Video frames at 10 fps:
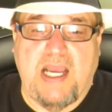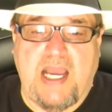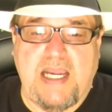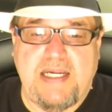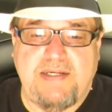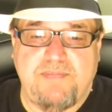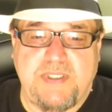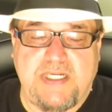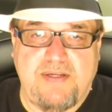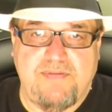I've
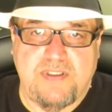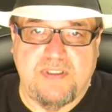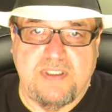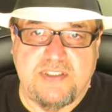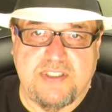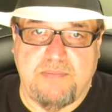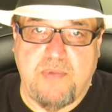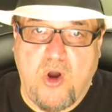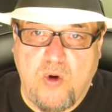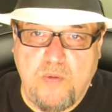been given some
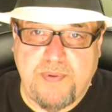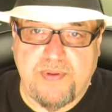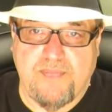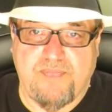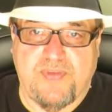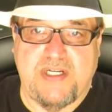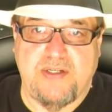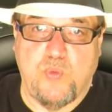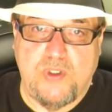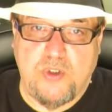hope that
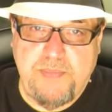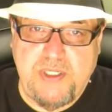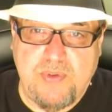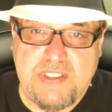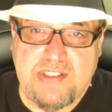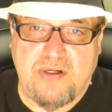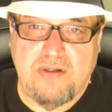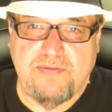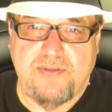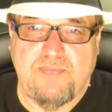it will be
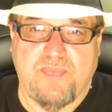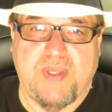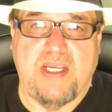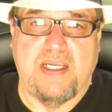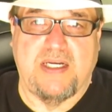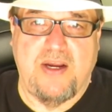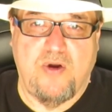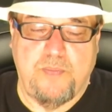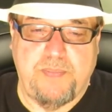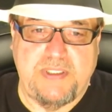resolved, and I
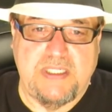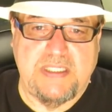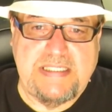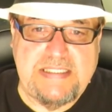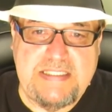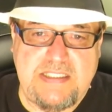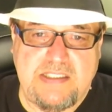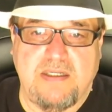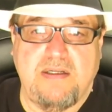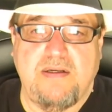hope it
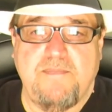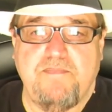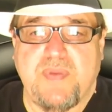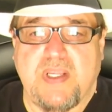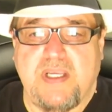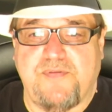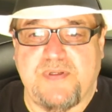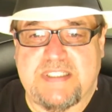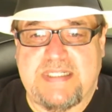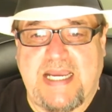is. If
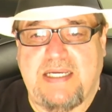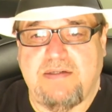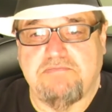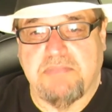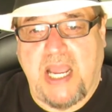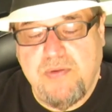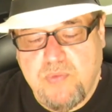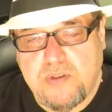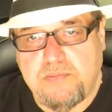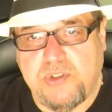it's not, I
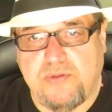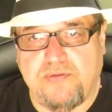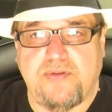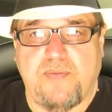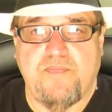will move.